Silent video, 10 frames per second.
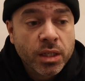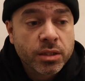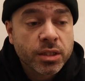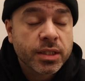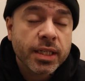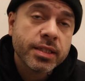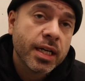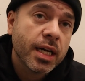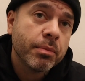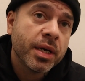just takes
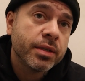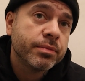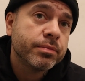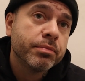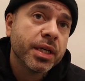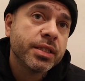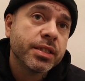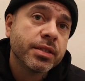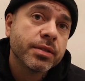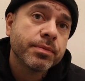time, man.
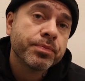Patience.